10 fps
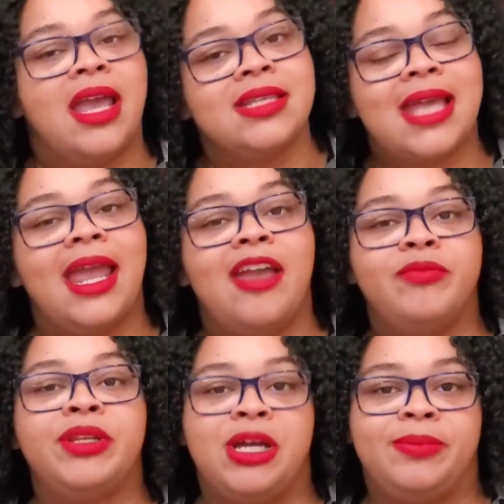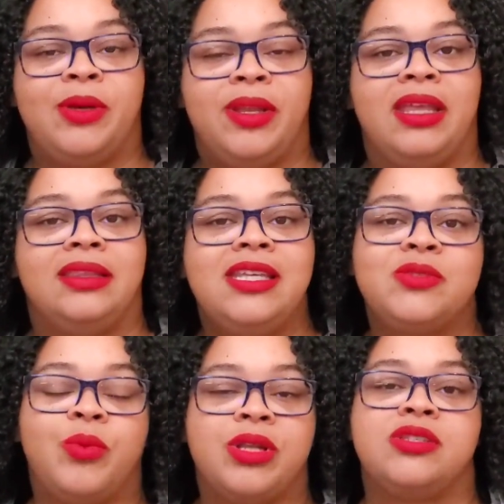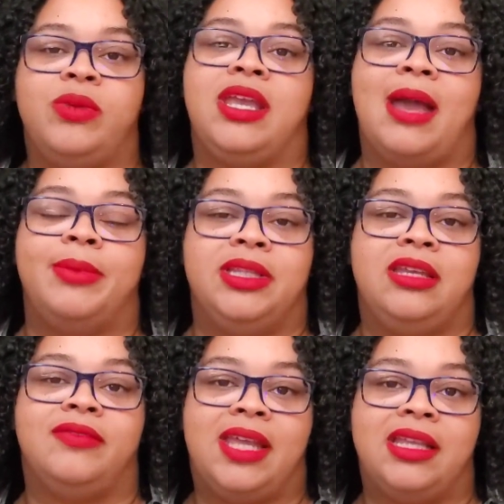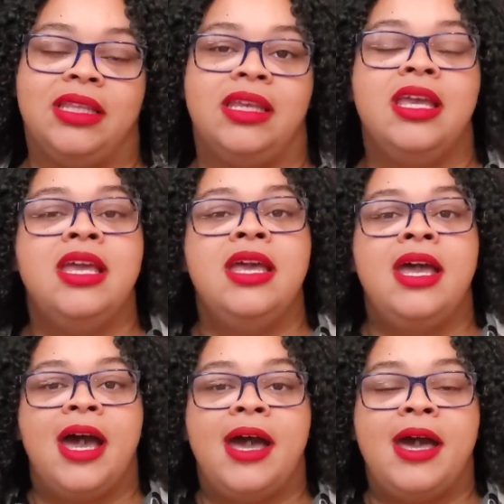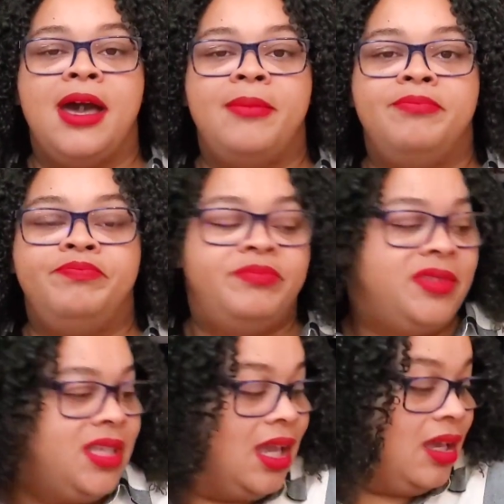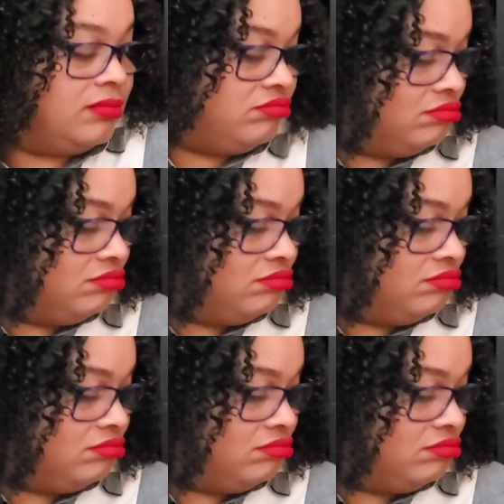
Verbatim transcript: as I have been uploading at least once a week, I believe, lately. Um, yeah,